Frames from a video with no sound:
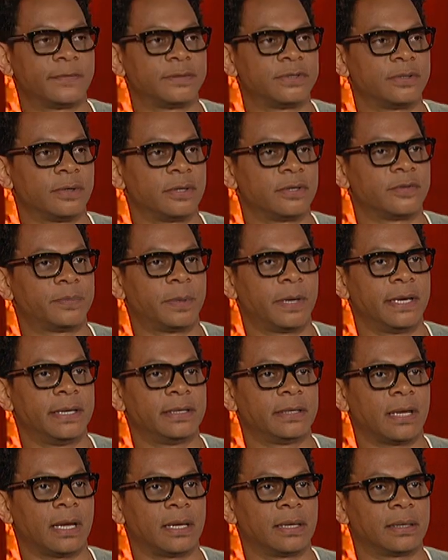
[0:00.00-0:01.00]
for joining us,
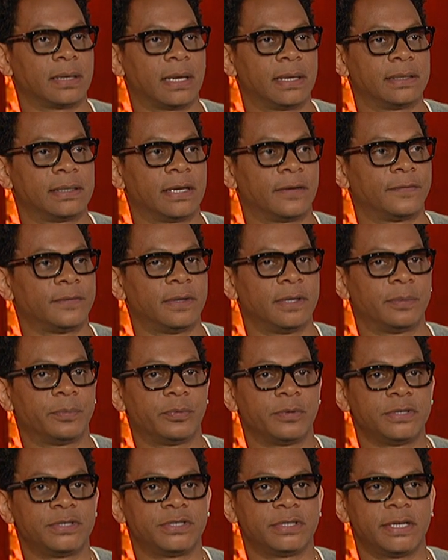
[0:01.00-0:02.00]
Peyton. I, I, definitely
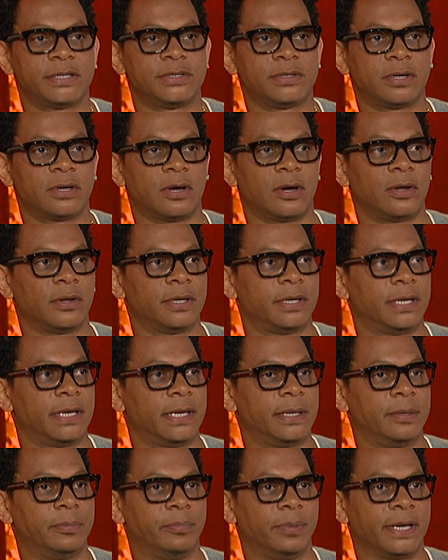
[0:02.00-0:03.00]
appreciate you calling in.